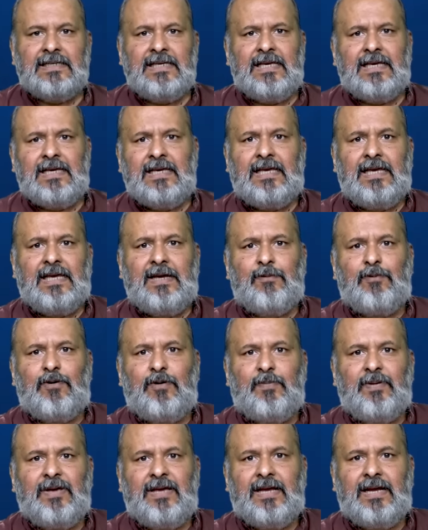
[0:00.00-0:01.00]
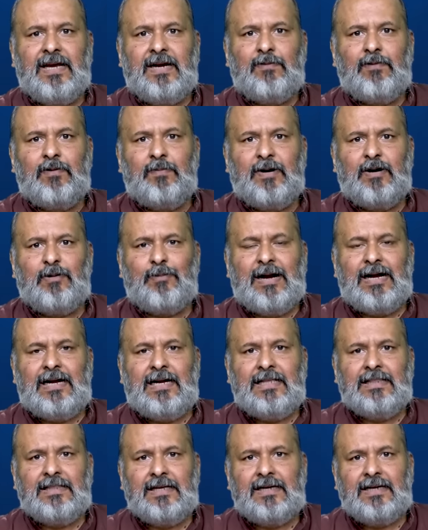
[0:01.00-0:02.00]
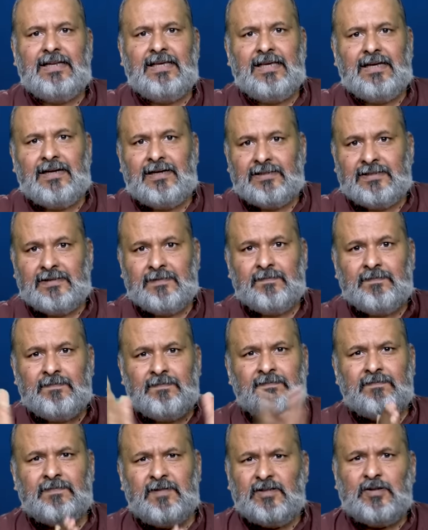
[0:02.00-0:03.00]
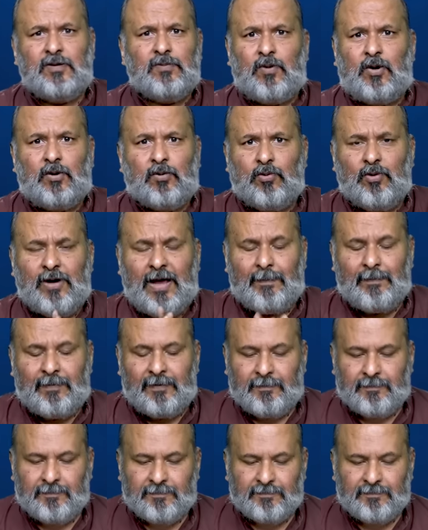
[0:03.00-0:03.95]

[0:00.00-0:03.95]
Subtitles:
It would be 20, 30 years. This is what could happen.